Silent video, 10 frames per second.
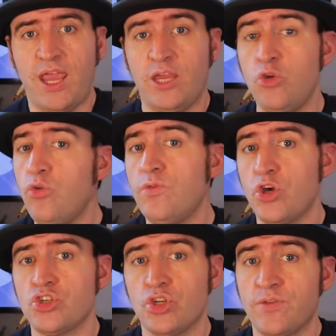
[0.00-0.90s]
a new
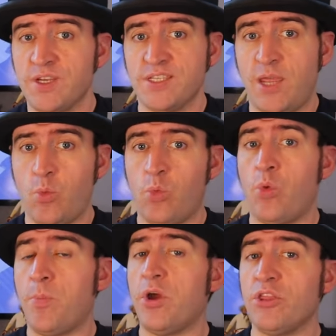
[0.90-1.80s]
version of Inkscape
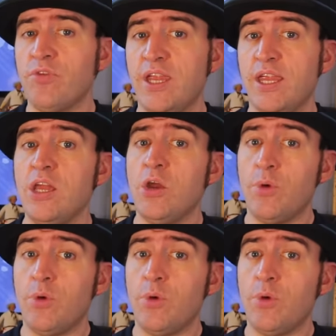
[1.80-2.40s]
1.3